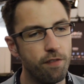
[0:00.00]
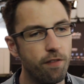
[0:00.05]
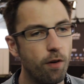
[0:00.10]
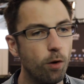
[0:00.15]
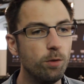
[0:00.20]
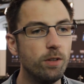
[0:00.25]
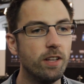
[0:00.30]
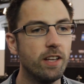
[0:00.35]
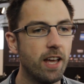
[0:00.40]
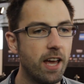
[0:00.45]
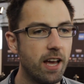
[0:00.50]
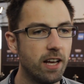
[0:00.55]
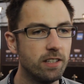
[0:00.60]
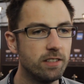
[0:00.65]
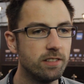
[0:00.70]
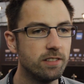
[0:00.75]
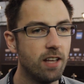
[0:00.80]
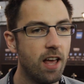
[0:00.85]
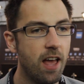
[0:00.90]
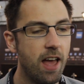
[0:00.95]
voting
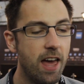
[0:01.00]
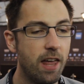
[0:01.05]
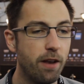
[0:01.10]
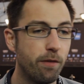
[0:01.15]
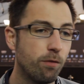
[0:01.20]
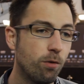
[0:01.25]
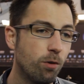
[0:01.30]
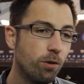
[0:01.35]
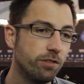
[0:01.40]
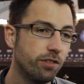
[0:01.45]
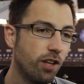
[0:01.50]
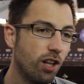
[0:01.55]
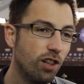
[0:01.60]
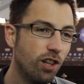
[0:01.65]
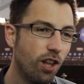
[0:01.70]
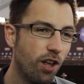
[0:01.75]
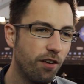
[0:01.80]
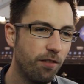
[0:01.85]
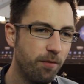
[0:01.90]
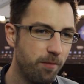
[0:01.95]
acts, and of course, a
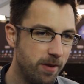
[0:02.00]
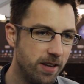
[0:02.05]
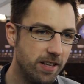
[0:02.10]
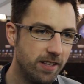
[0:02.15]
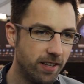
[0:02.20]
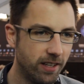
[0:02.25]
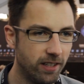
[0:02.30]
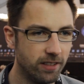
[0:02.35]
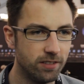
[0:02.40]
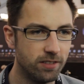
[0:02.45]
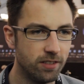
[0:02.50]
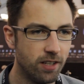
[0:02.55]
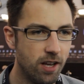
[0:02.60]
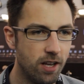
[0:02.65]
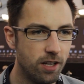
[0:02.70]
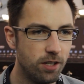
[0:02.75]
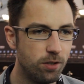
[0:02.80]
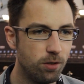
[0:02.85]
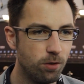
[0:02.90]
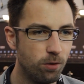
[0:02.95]
lot of meetings
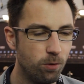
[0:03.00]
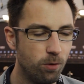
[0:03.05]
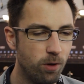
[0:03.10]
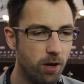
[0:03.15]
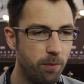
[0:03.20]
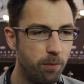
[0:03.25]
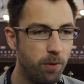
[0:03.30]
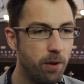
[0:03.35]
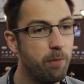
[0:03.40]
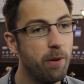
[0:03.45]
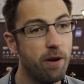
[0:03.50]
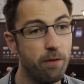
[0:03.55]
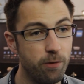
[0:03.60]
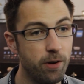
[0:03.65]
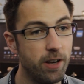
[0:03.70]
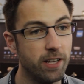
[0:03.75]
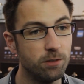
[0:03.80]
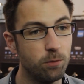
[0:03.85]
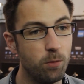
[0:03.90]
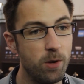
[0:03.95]
to uh, prepare
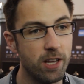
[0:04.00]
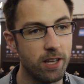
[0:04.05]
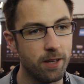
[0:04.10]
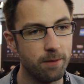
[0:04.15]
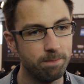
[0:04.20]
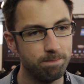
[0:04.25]
for next week.